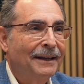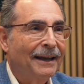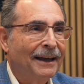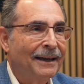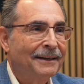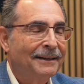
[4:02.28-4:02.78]

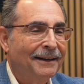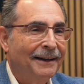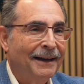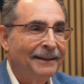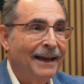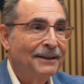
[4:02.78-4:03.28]
And
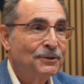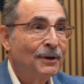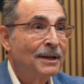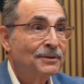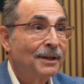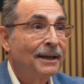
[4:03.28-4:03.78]
that
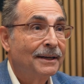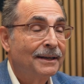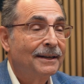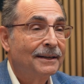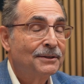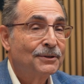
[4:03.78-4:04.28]

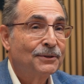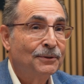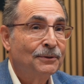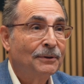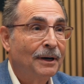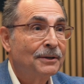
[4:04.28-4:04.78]
translated
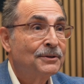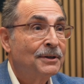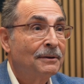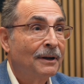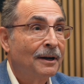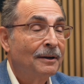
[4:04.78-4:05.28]
into
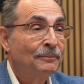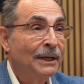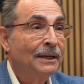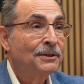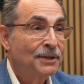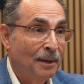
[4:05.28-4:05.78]

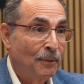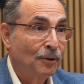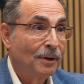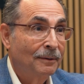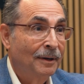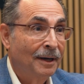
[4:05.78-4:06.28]
meeting Jim
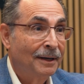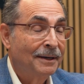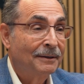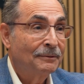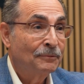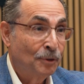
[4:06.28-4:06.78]

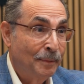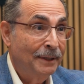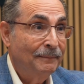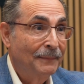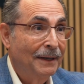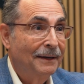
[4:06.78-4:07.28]

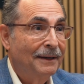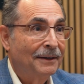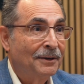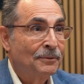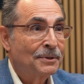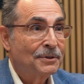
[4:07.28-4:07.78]
Rubin,
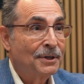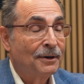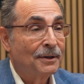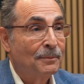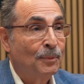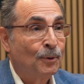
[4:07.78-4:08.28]
who is chair
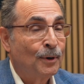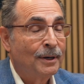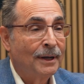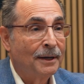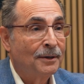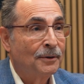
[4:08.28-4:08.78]
of the
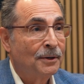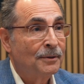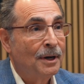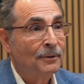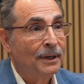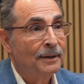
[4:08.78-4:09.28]
board. I know you
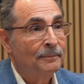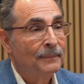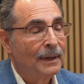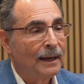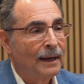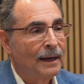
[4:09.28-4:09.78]
know him,
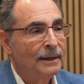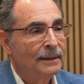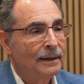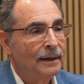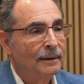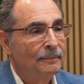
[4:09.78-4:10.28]
and
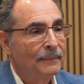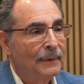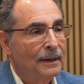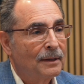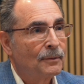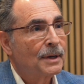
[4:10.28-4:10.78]

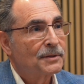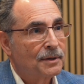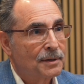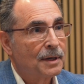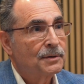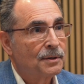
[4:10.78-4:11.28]
the rest
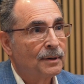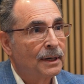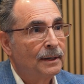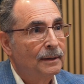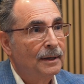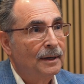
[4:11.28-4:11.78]
is
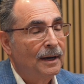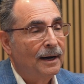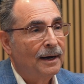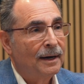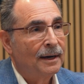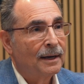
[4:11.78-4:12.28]
history
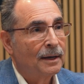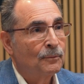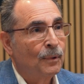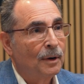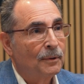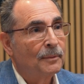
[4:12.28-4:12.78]
in
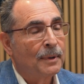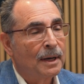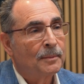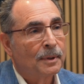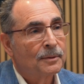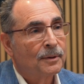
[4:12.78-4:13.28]
what we've been
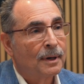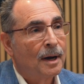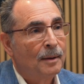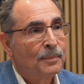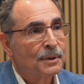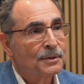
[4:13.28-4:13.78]
able to
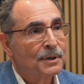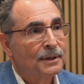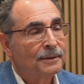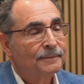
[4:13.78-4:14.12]
accomplish here.